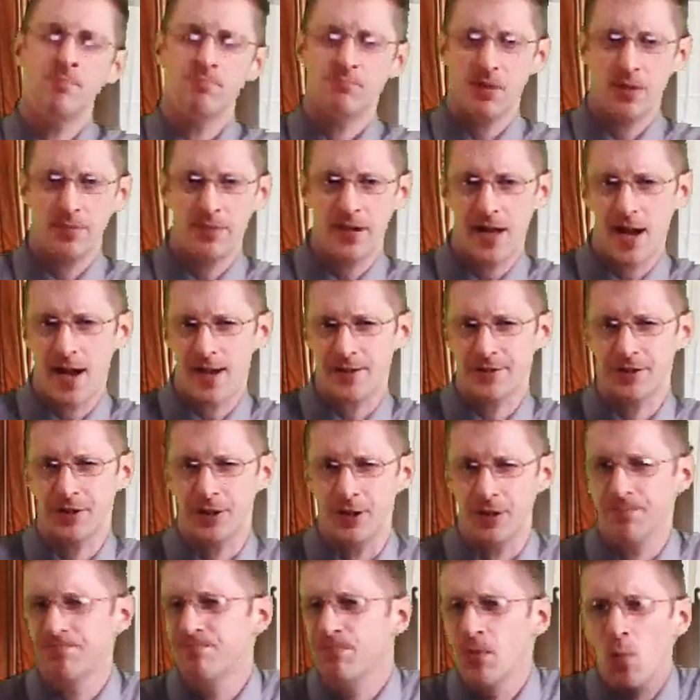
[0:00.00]
Let me ask you,
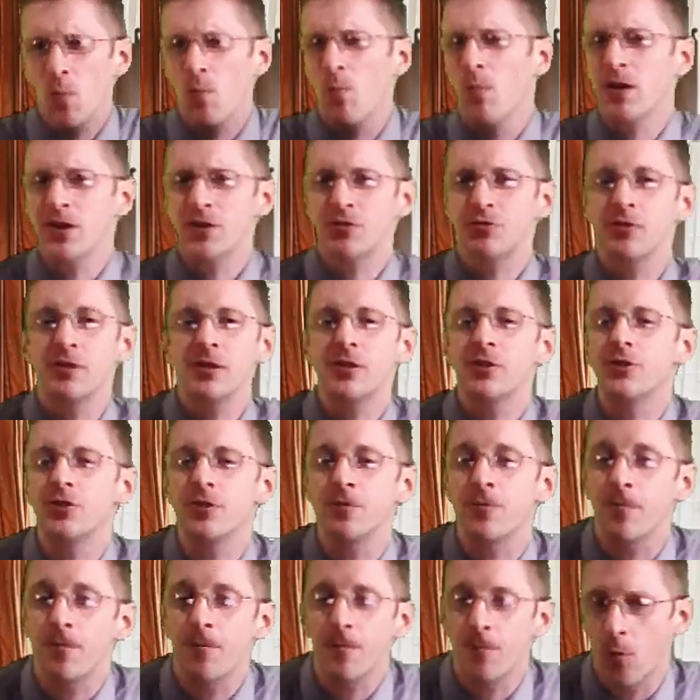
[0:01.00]
what is religion
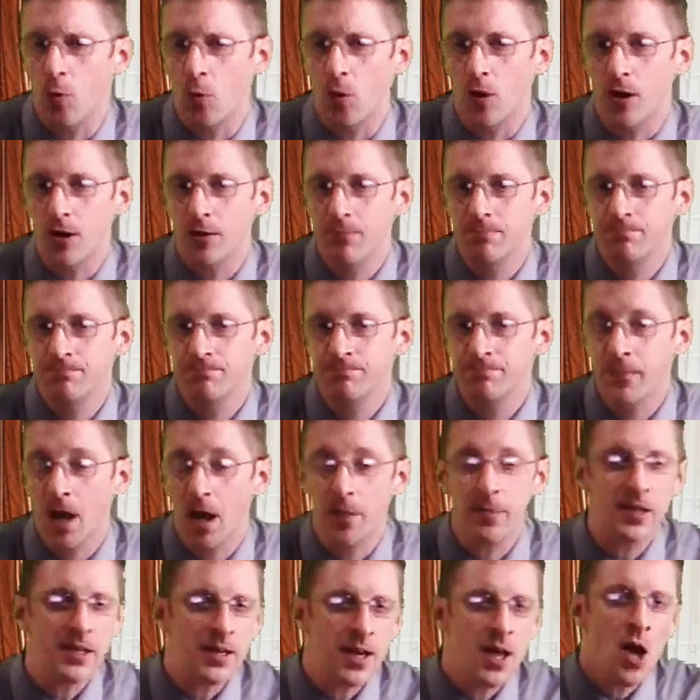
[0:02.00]
for? I
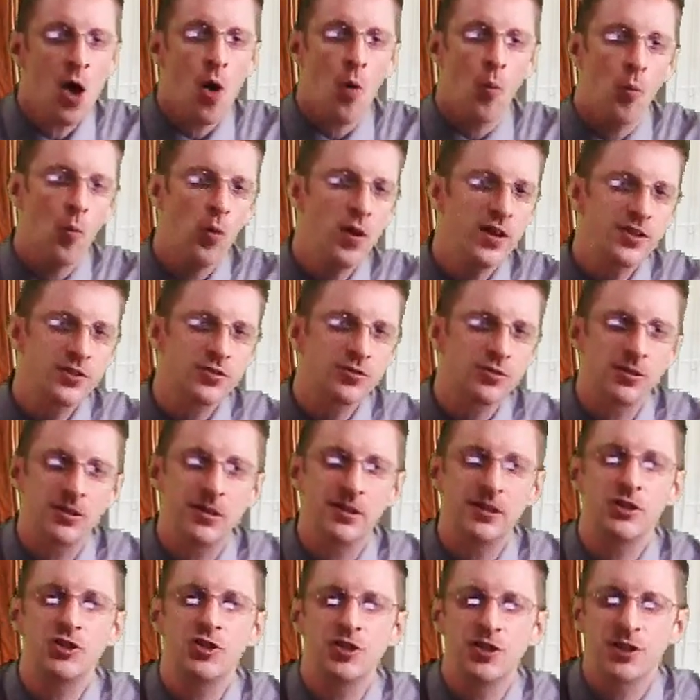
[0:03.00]
mean, what is
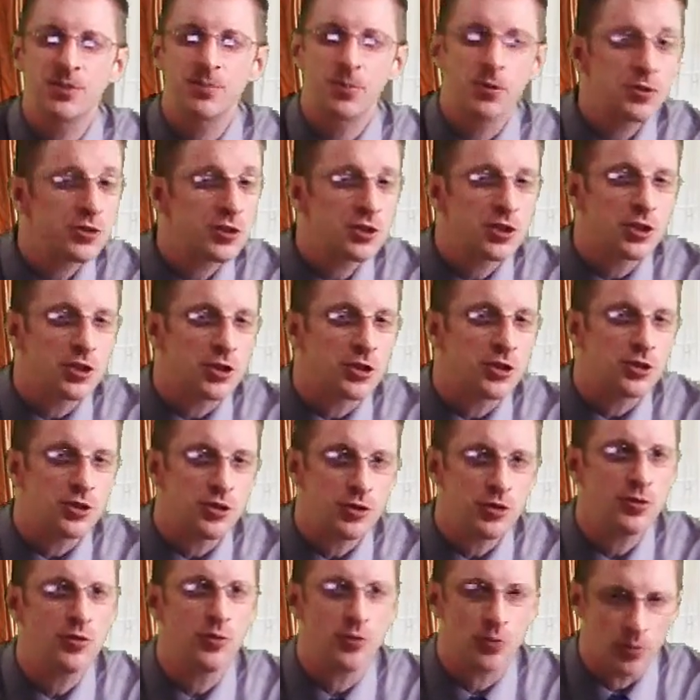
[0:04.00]
religion supposed to
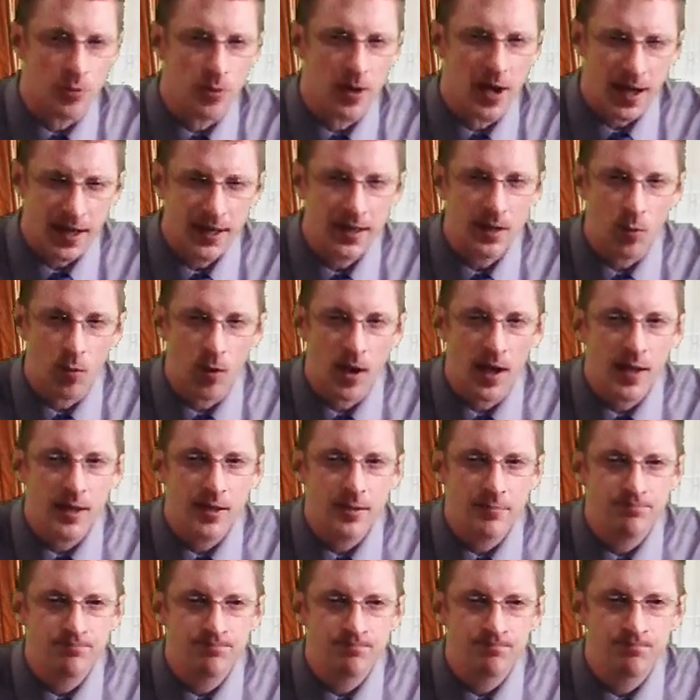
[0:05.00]
do anyway?
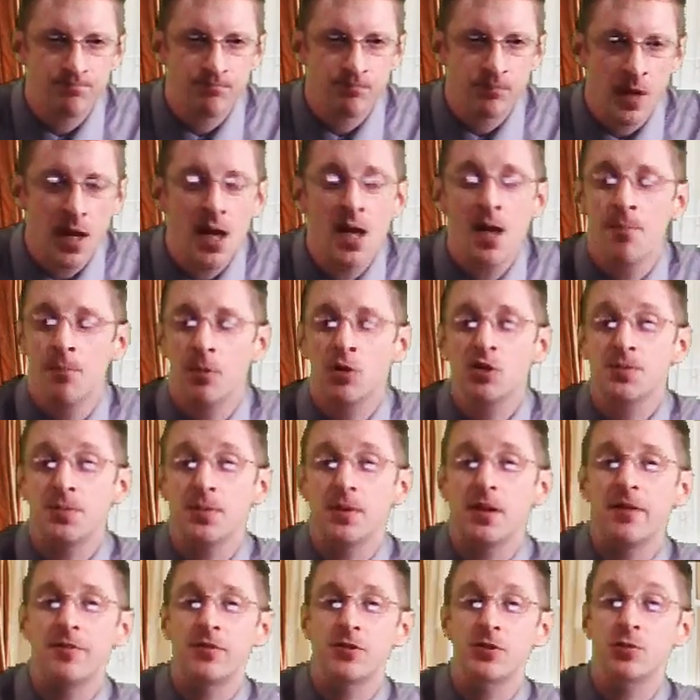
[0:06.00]
Most
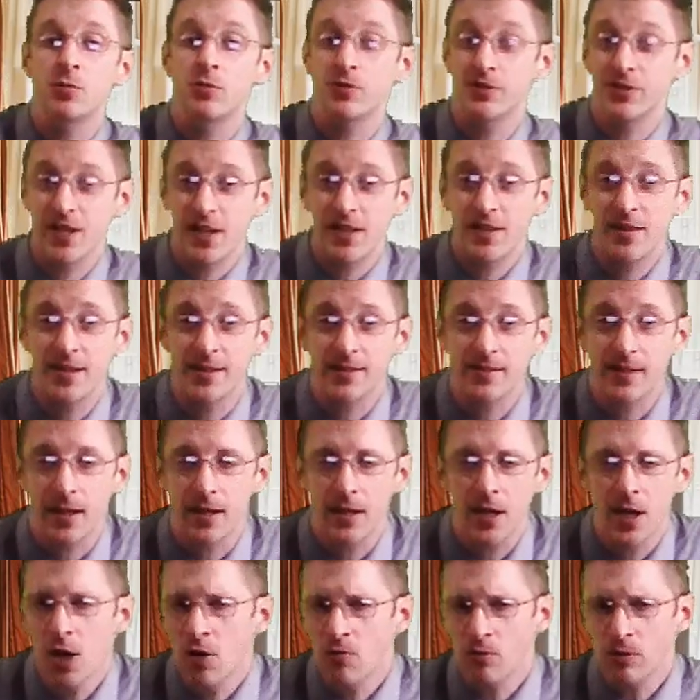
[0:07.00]
believers will say things like,
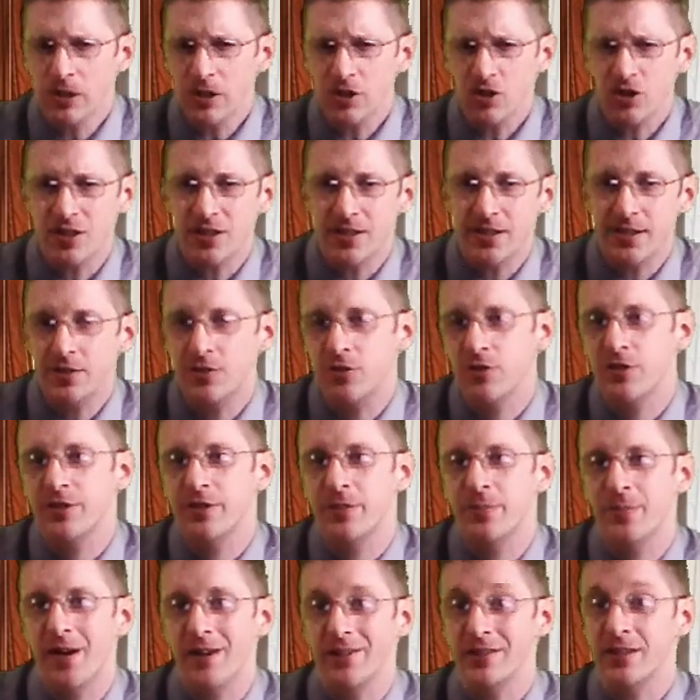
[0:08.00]
religion teaches
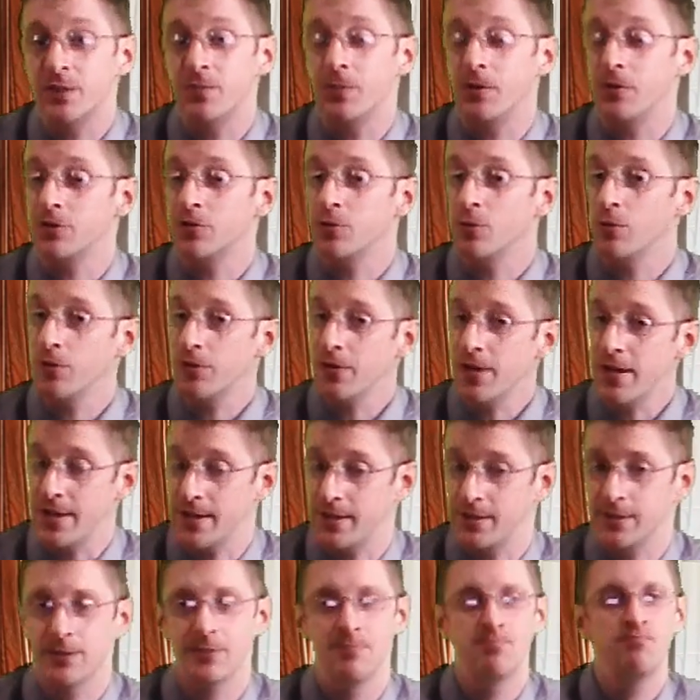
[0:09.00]
about spiritual
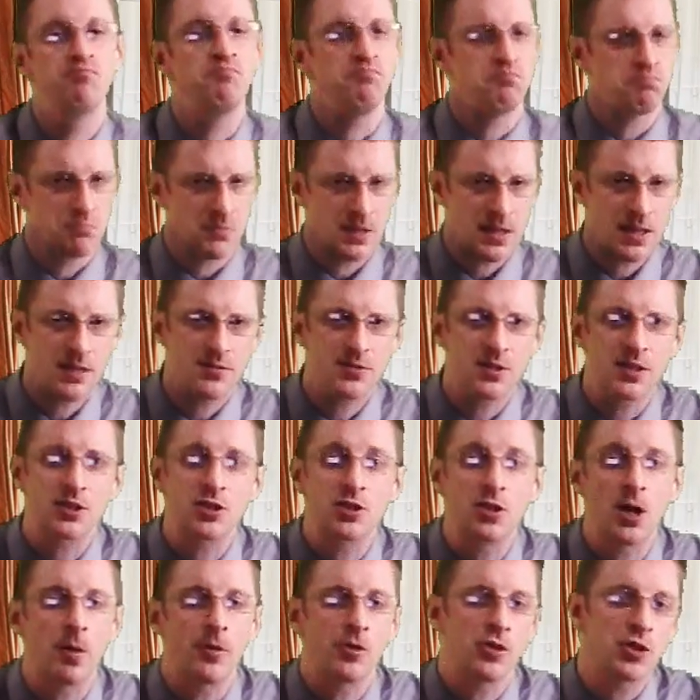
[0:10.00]
things. It gives us
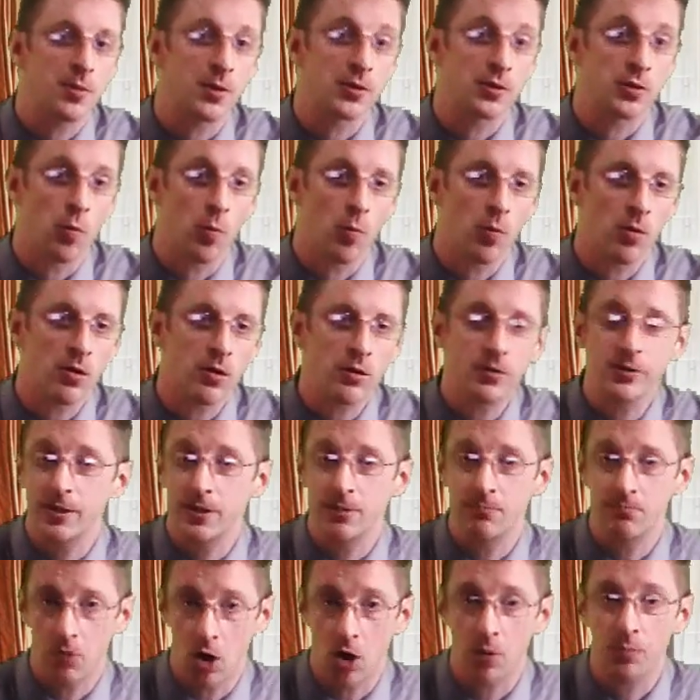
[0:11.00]
knowledge about the world
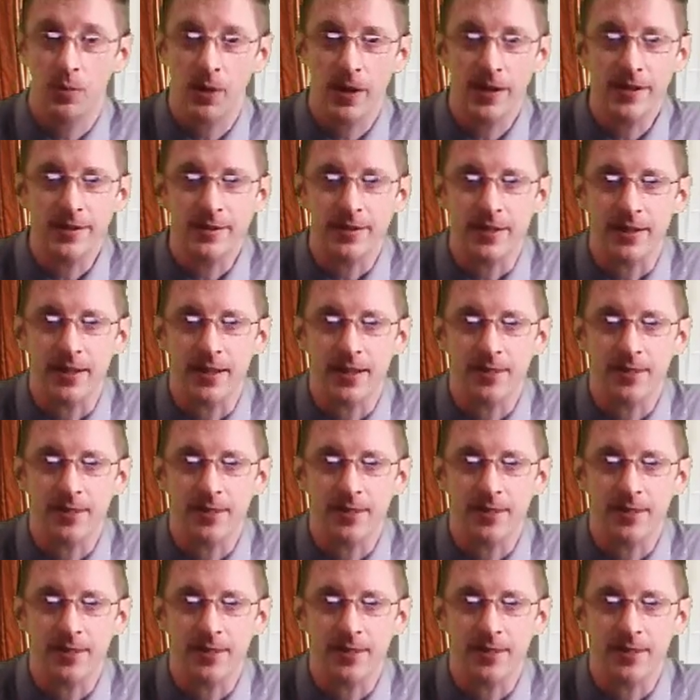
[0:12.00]
and our place in